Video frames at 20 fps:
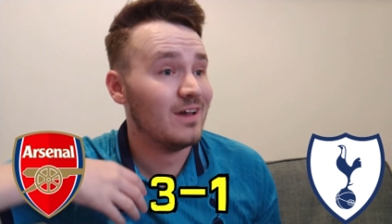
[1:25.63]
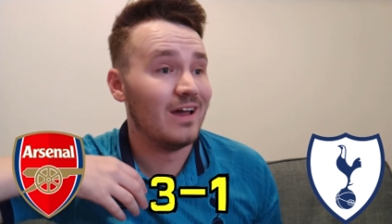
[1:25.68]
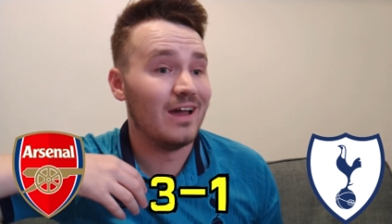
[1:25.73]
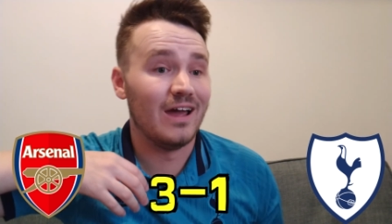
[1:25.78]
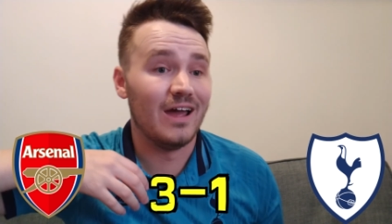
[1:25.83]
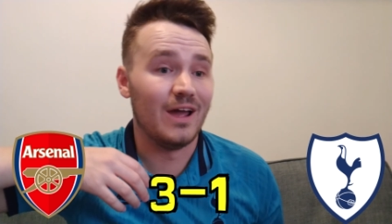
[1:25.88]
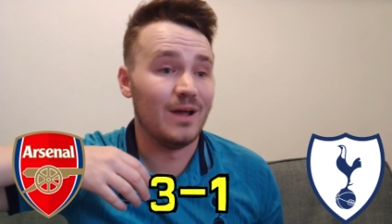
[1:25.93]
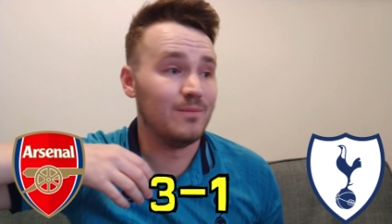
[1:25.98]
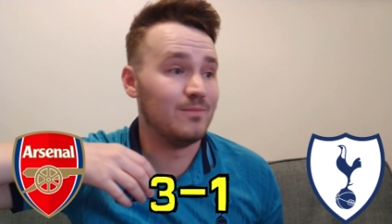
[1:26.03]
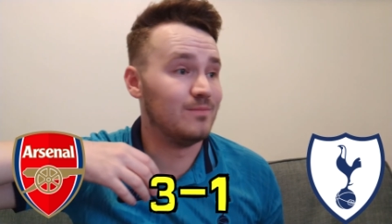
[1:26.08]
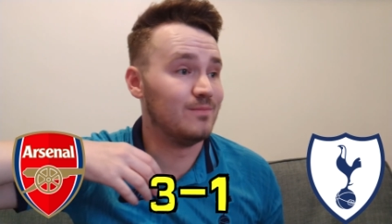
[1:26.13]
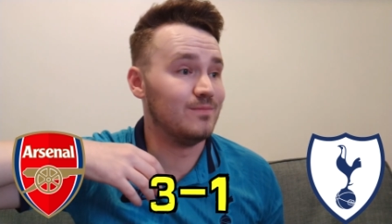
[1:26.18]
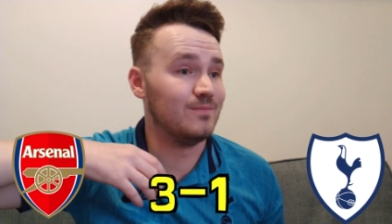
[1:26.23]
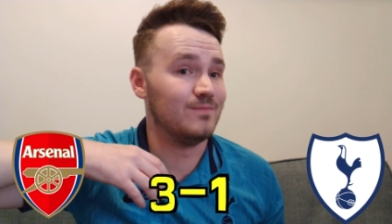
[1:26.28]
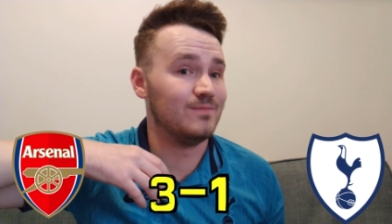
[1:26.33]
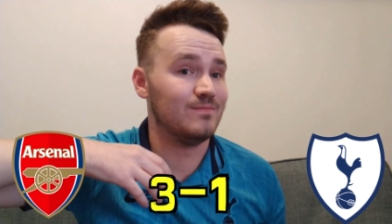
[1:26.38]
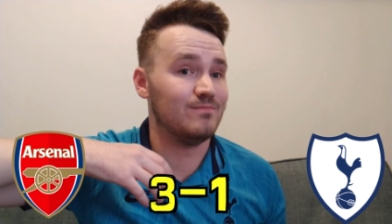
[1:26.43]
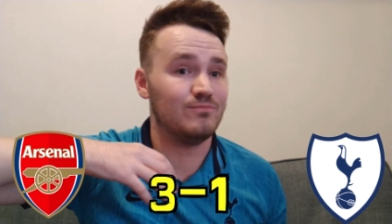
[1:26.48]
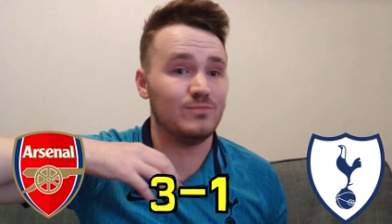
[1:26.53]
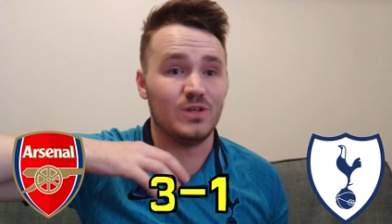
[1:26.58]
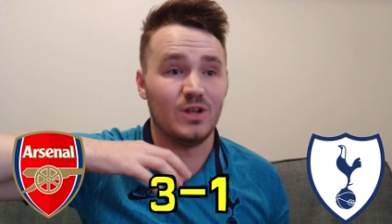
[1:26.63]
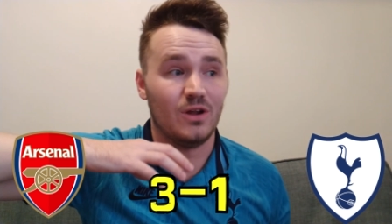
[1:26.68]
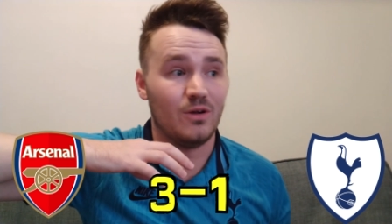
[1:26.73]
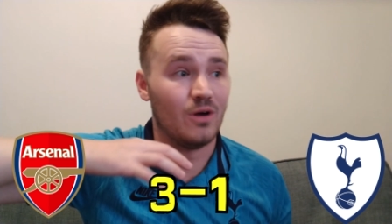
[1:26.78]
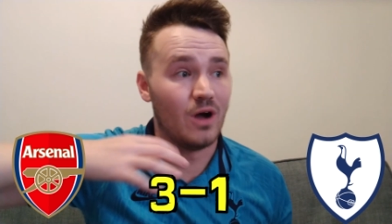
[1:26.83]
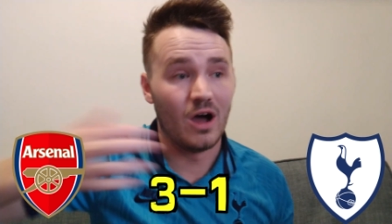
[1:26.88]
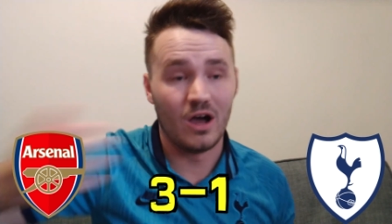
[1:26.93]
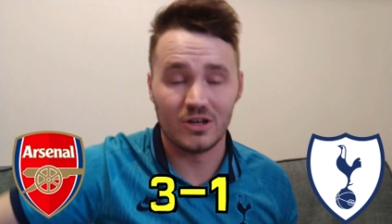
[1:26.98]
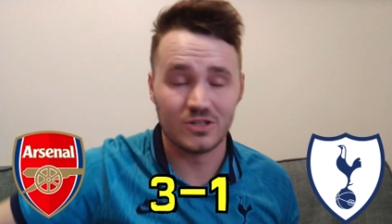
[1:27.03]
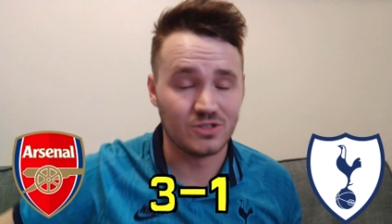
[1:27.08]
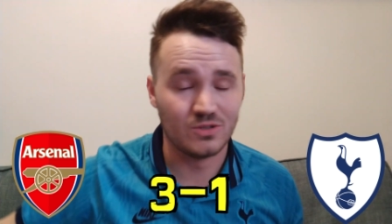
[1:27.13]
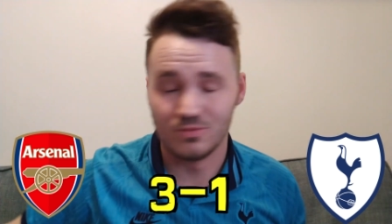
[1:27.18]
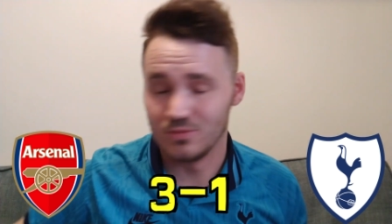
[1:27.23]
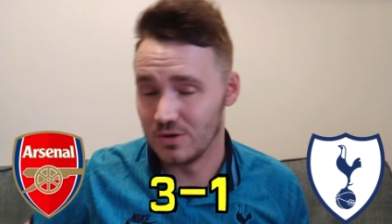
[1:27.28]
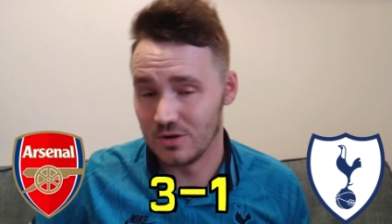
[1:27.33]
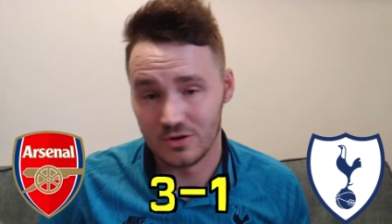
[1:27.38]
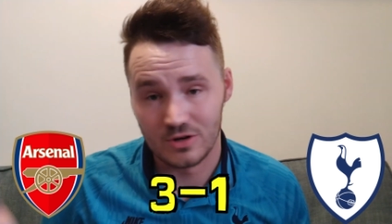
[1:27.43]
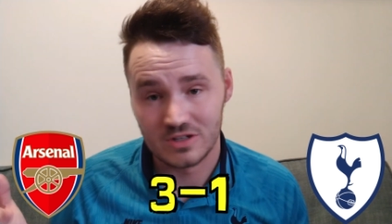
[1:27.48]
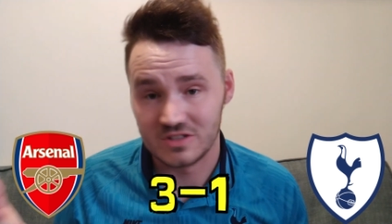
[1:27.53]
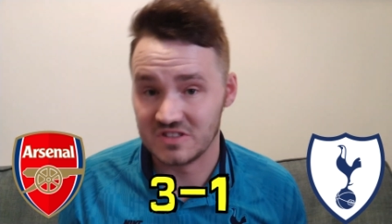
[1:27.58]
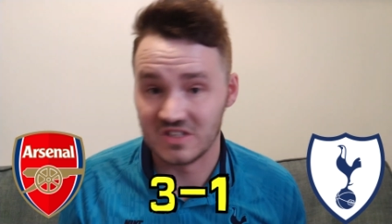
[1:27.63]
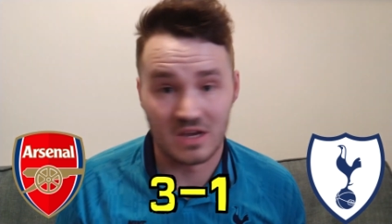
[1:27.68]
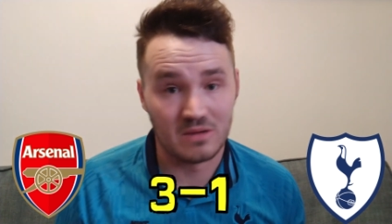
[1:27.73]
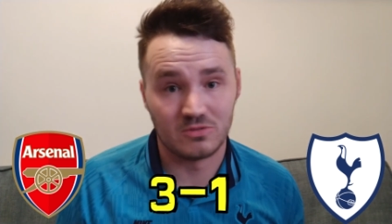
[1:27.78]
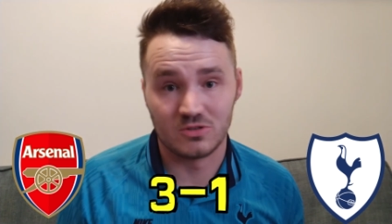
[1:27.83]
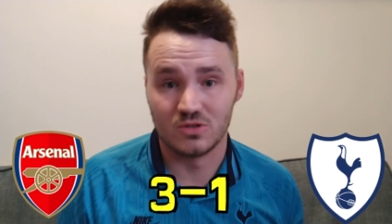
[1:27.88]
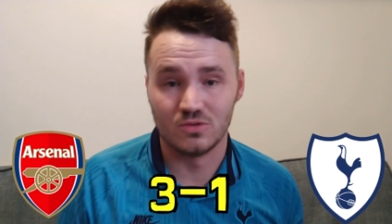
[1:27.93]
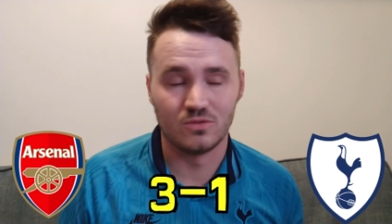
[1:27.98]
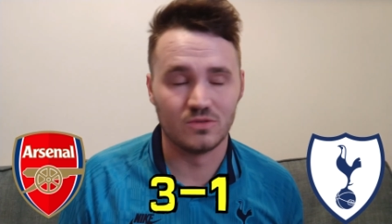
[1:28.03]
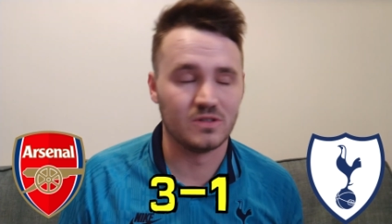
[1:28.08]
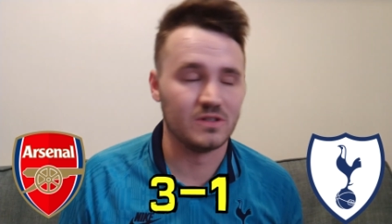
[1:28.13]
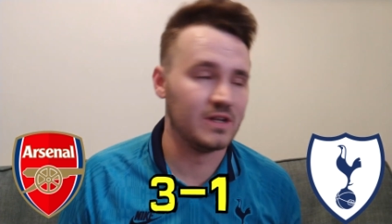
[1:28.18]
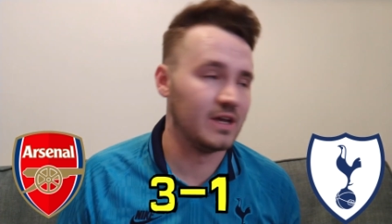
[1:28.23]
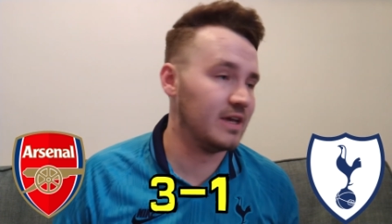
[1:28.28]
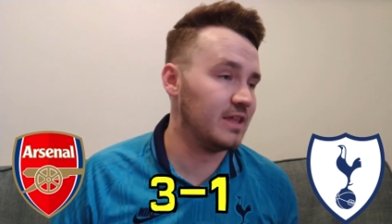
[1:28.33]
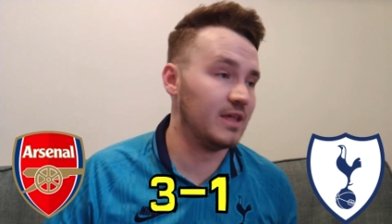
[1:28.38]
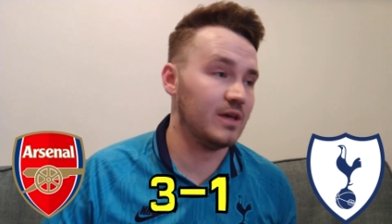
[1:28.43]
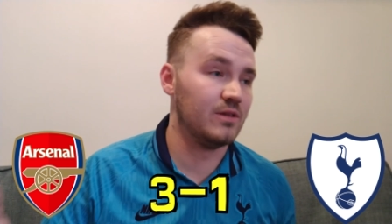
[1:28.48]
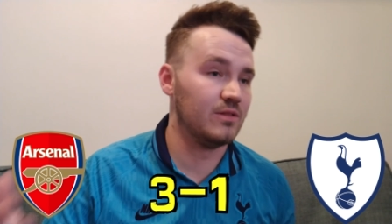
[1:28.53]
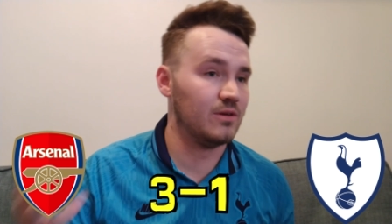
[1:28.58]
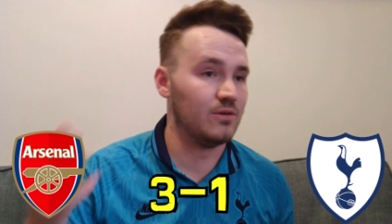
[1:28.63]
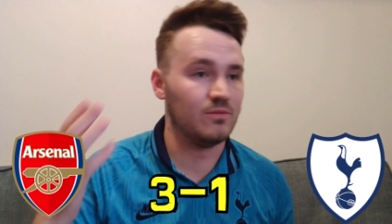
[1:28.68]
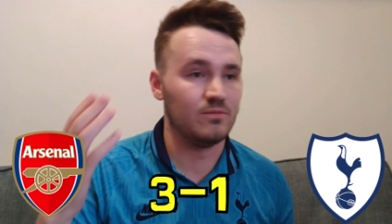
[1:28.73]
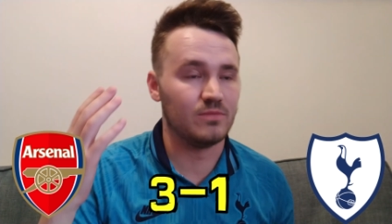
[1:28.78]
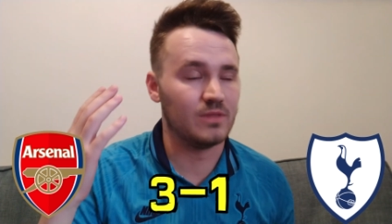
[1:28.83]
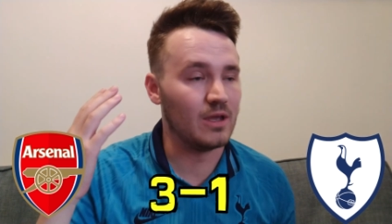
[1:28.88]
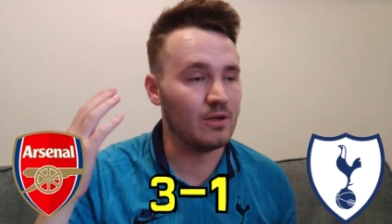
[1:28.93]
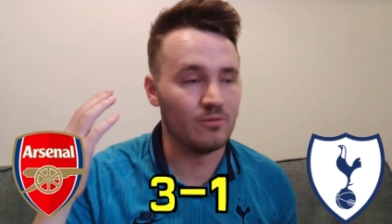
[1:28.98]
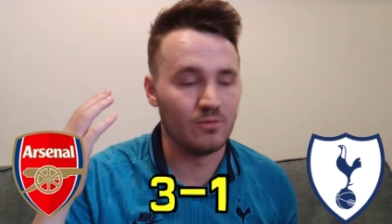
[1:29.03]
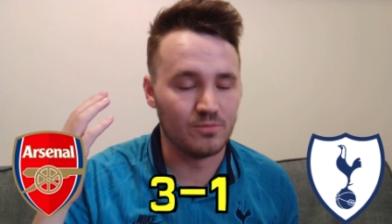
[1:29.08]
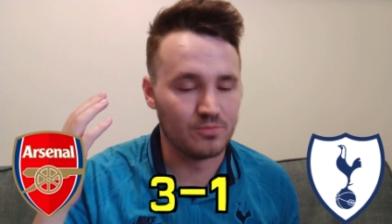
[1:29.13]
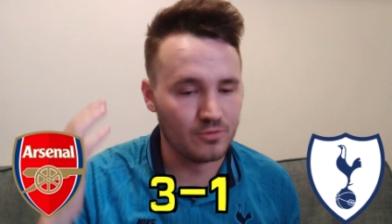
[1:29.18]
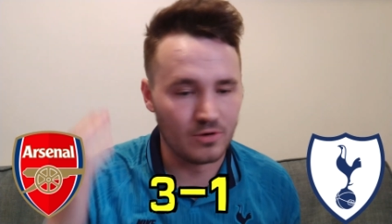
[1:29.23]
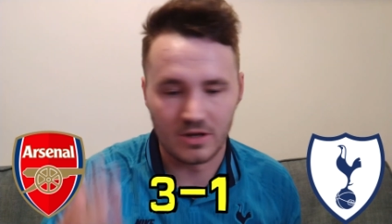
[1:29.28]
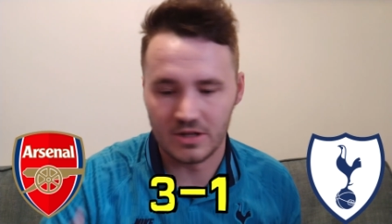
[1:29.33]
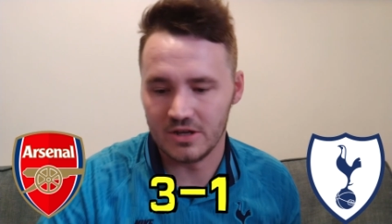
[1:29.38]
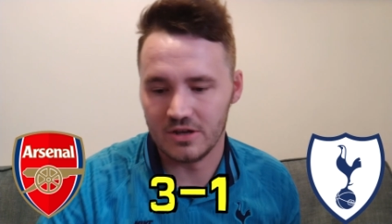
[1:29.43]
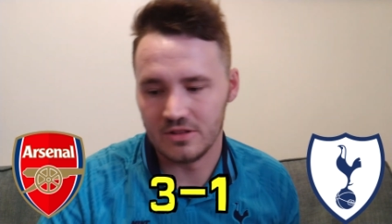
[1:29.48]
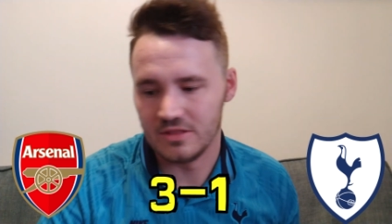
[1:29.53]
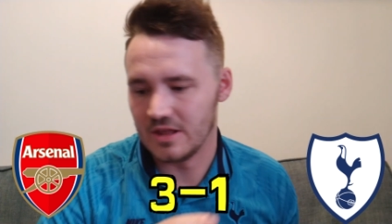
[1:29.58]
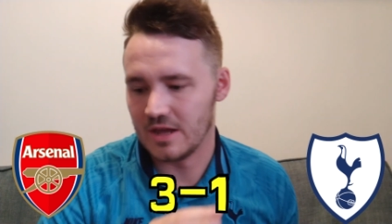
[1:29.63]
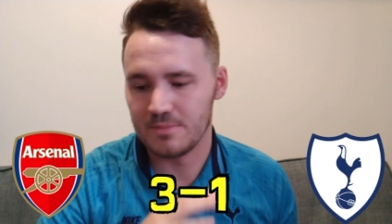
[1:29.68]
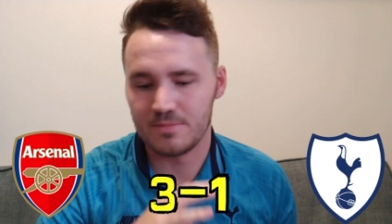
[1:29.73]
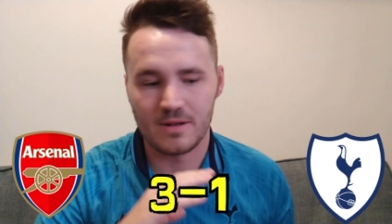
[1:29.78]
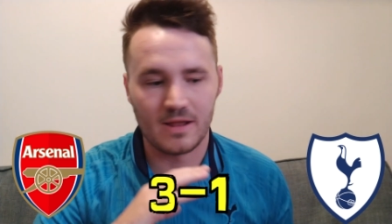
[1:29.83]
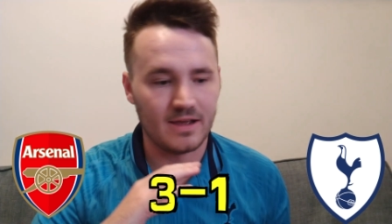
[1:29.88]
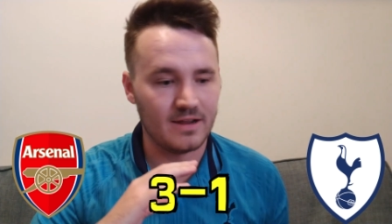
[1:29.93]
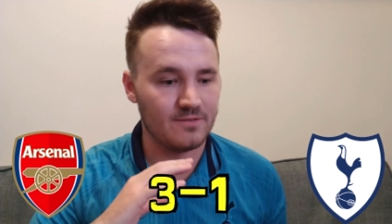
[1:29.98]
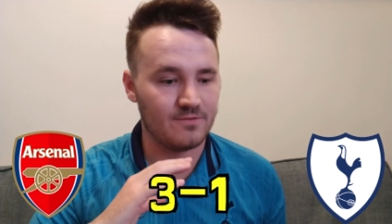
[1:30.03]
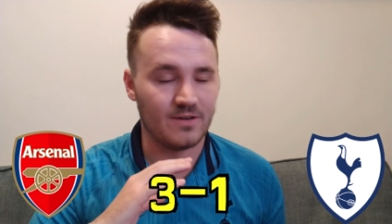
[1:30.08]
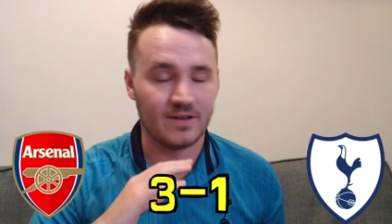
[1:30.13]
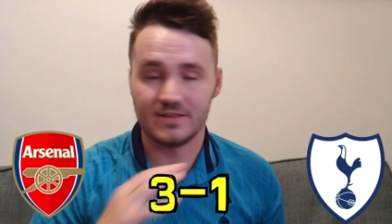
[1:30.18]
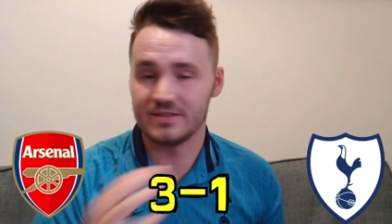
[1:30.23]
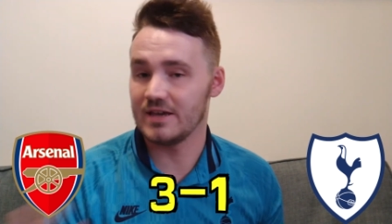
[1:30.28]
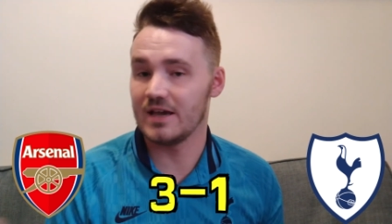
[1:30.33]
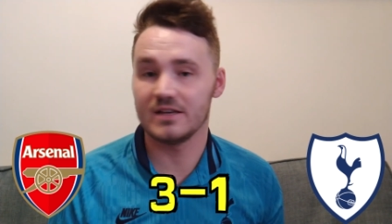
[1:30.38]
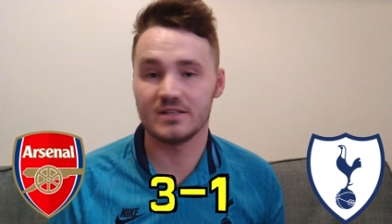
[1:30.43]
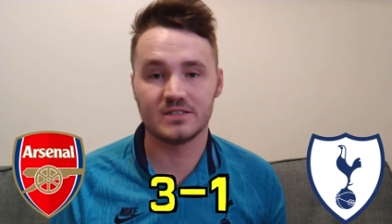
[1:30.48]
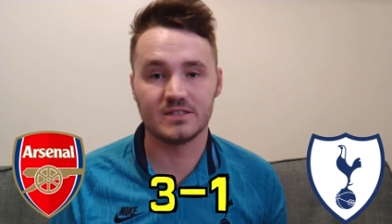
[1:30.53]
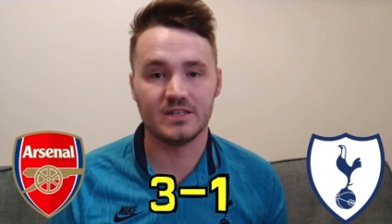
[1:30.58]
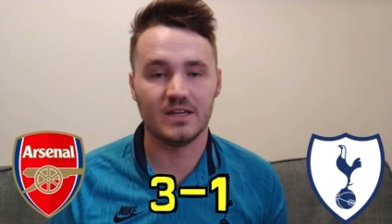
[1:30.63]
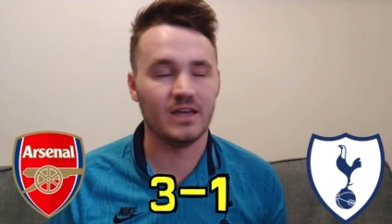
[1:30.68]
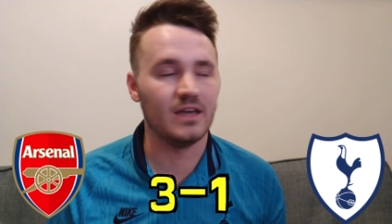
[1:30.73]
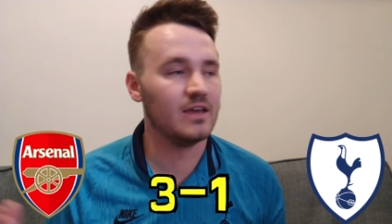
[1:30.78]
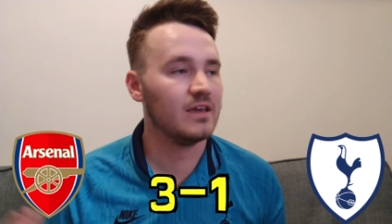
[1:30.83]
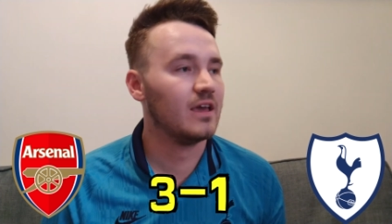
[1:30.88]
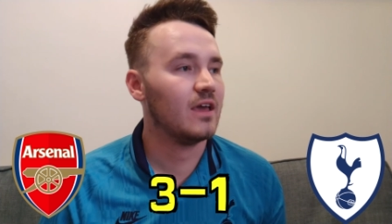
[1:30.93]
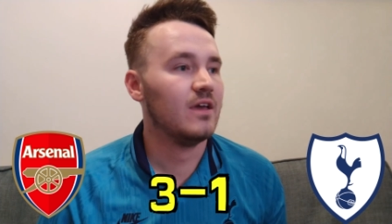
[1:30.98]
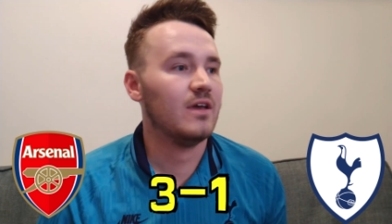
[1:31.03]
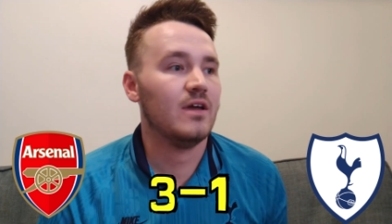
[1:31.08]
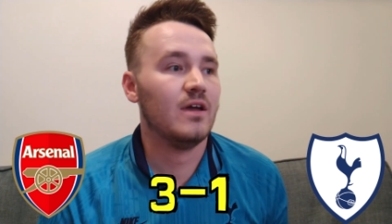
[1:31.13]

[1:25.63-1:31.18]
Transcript: Um, you know, Arsenal were exceptional today. They, they, they were brilliant. They played fantastic.